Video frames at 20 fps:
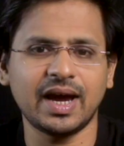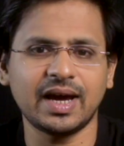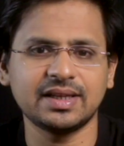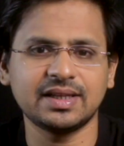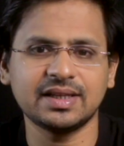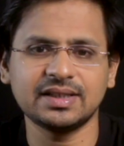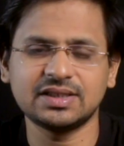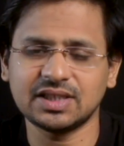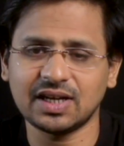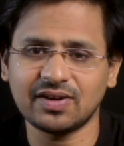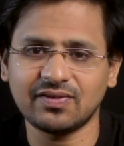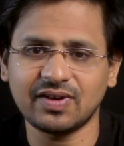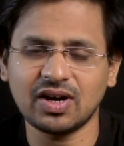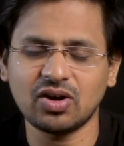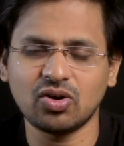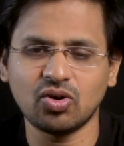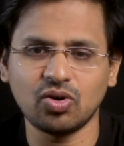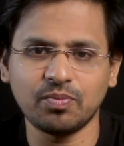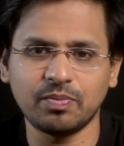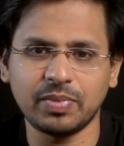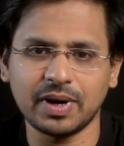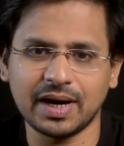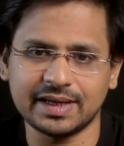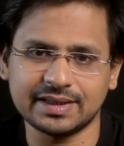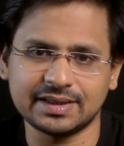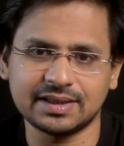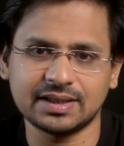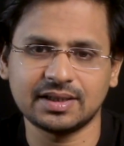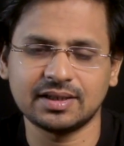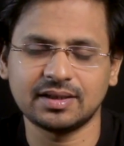add the Java home
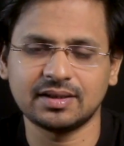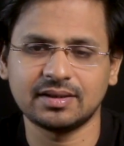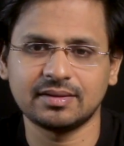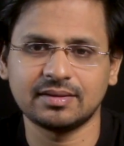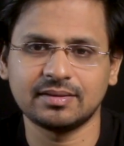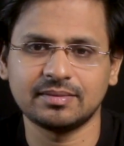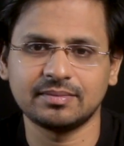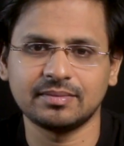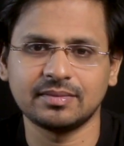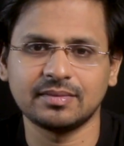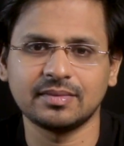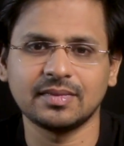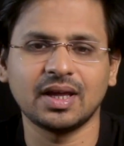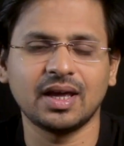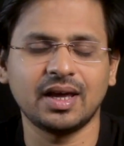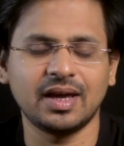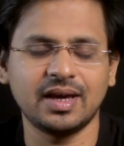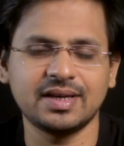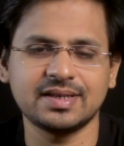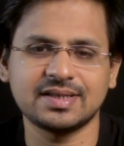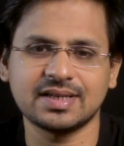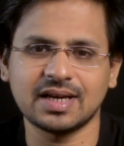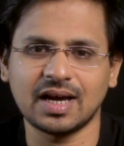path. Here's